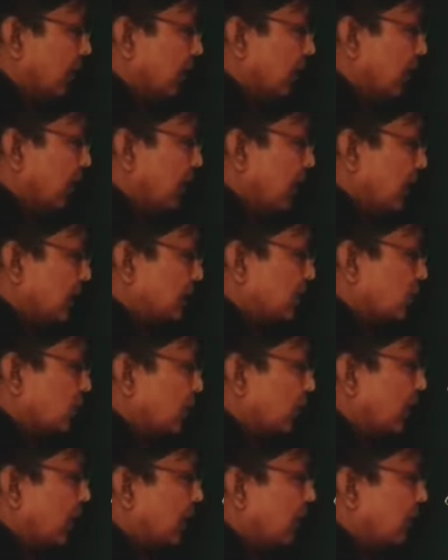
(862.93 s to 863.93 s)
A
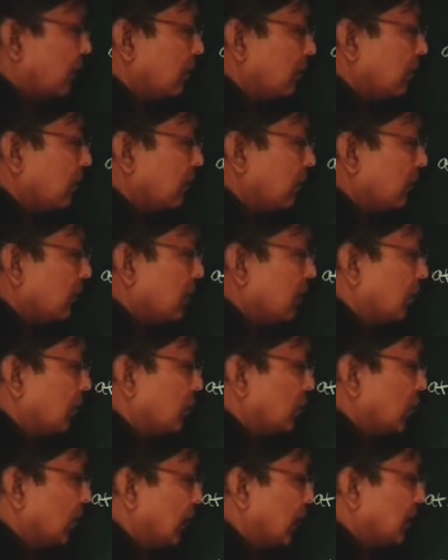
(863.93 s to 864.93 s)
square
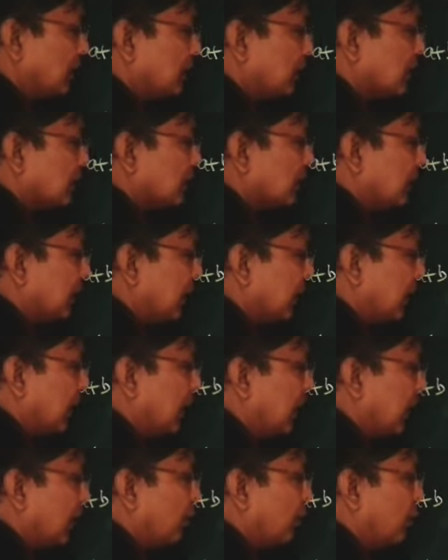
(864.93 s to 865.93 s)
plus
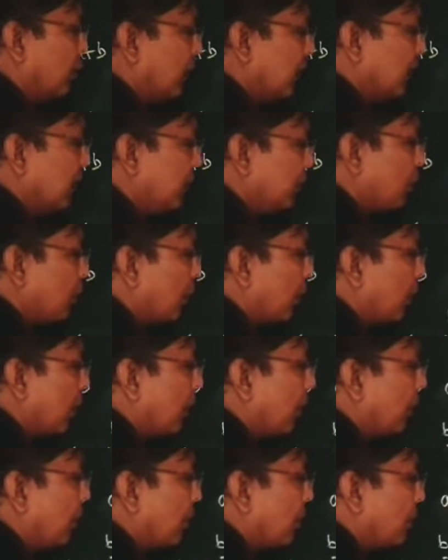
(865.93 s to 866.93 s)
AB
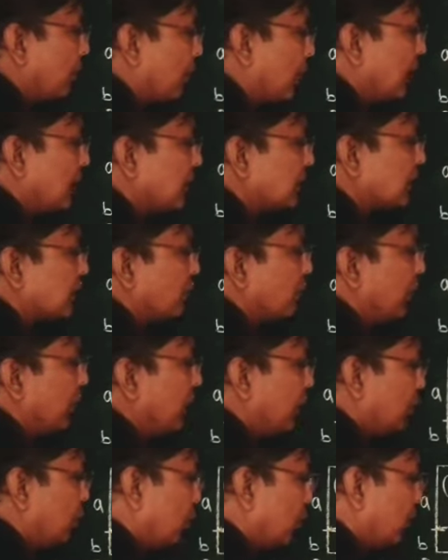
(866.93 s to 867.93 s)
plus B
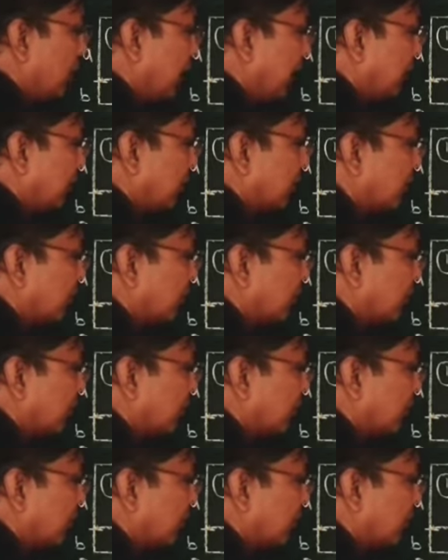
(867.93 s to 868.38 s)
into A,